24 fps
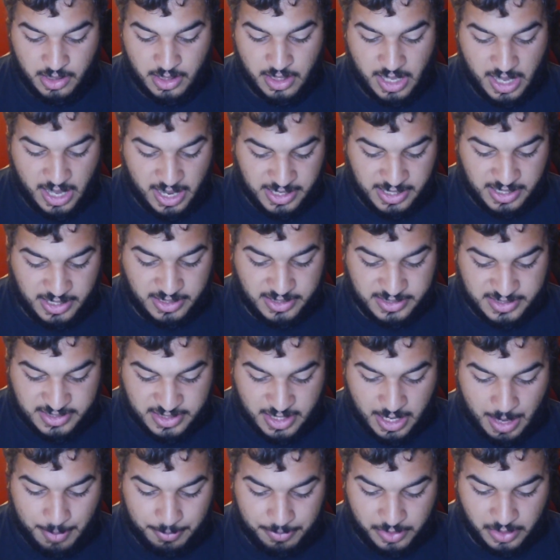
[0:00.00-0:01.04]
I need to
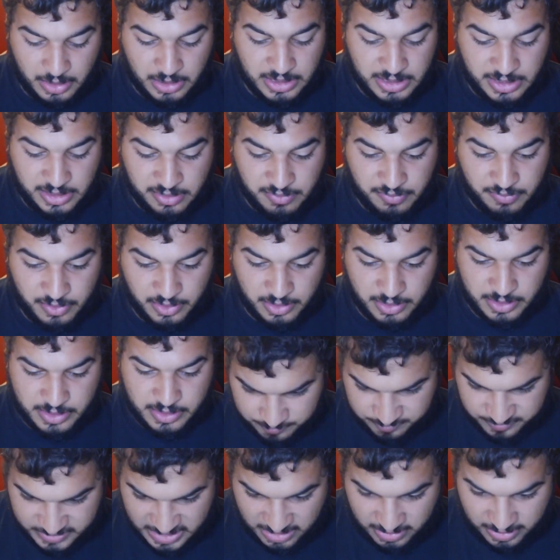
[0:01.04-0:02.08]
stop the League of Villains.
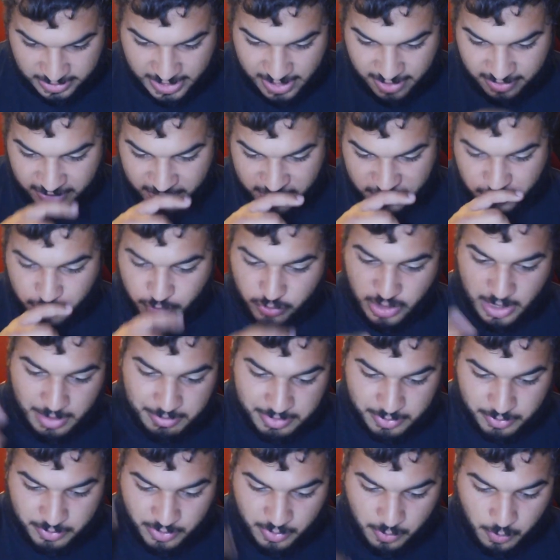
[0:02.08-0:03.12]
I like how they drew
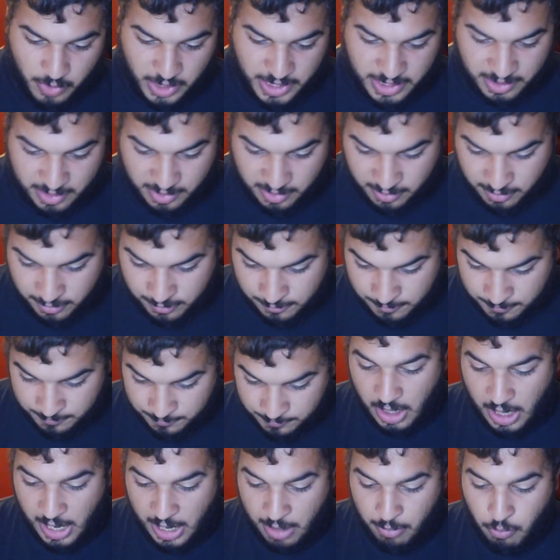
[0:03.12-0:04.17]
Dabi with the white hair.
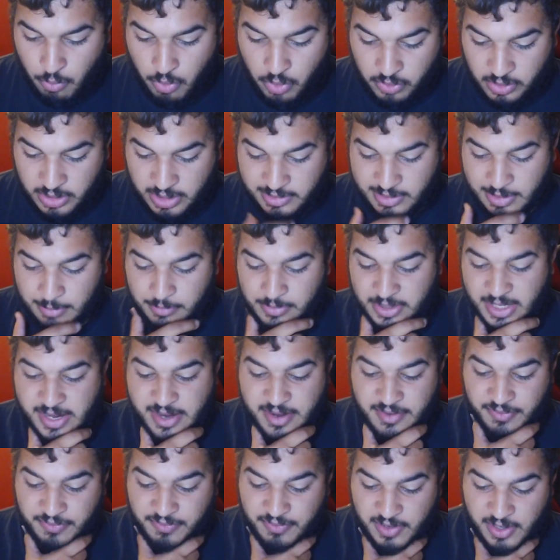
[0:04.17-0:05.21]
I won't let them lay
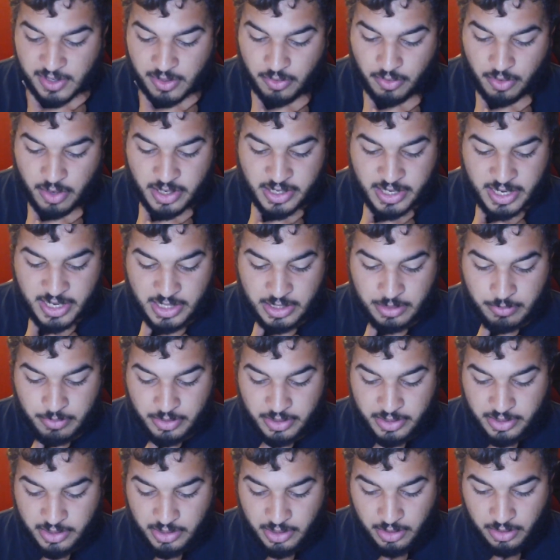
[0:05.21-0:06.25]
a finger on
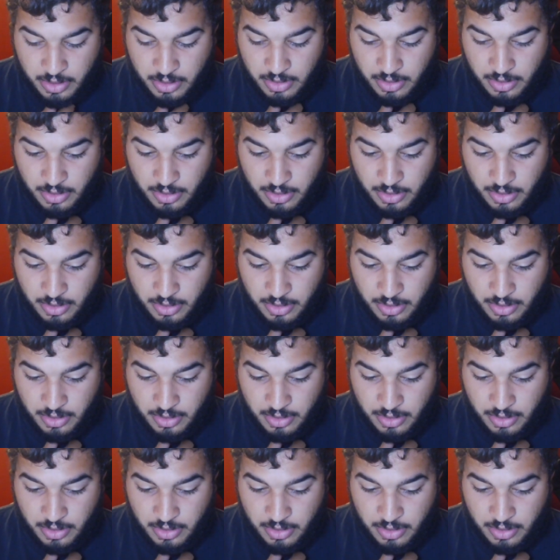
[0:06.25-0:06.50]
anybody.